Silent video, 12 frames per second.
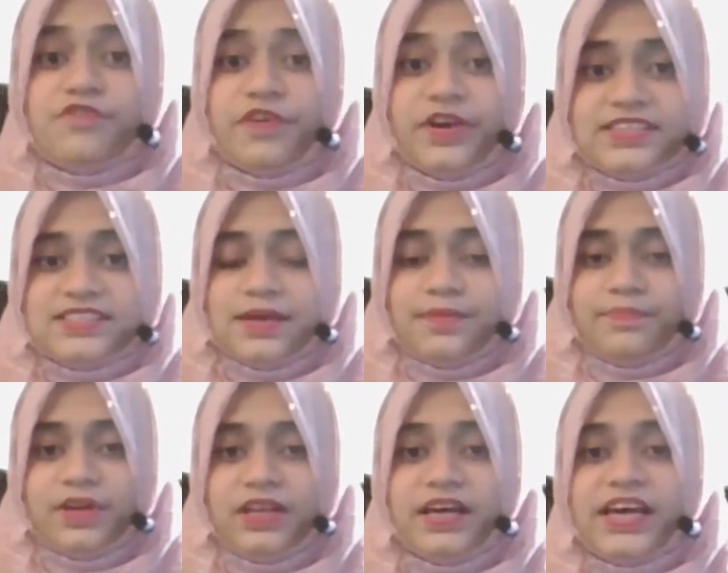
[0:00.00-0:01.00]
For
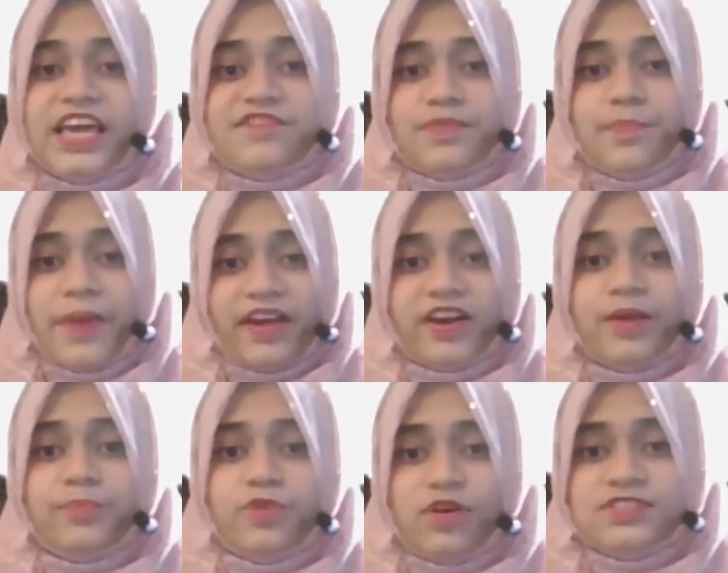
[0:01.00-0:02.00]
example, if a paragraph
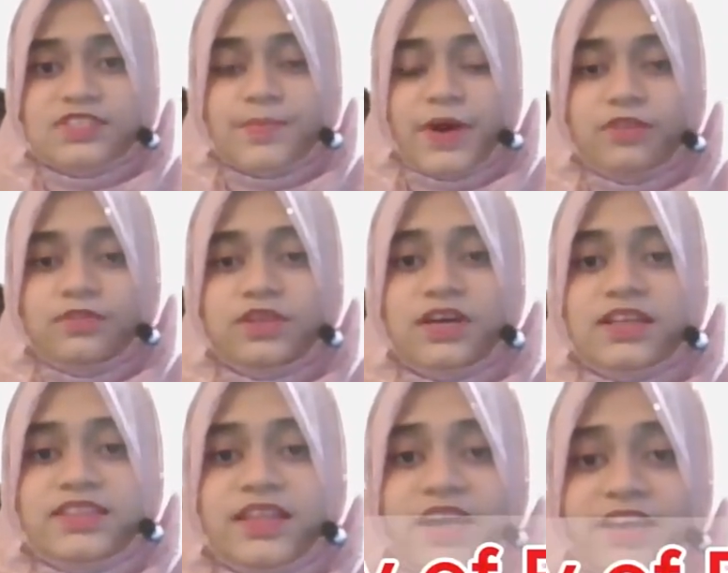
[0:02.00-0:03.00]
talks about
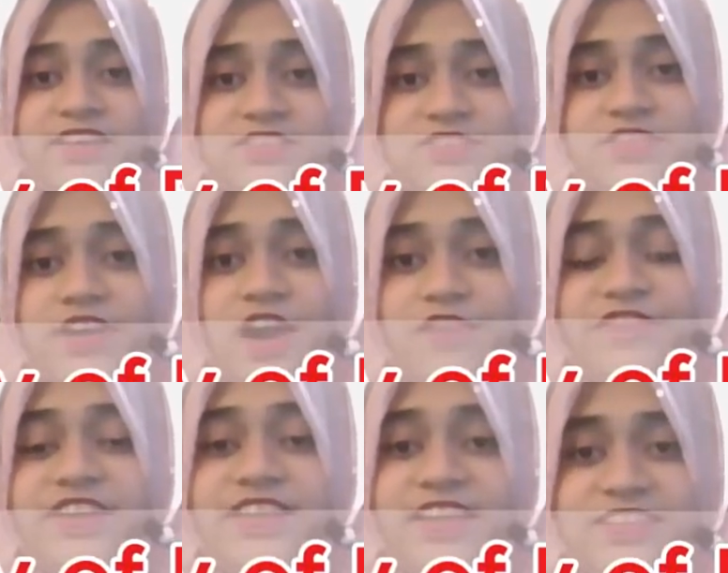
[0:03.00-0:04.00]
the history of
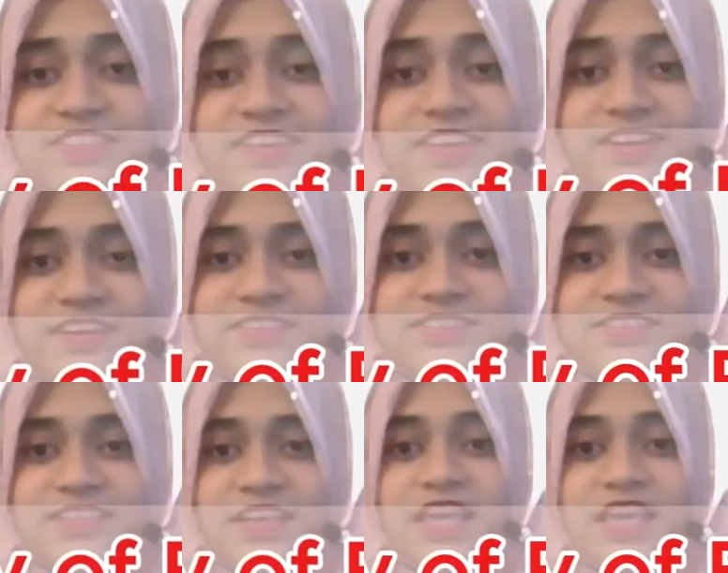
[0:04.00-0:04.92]
electric cars,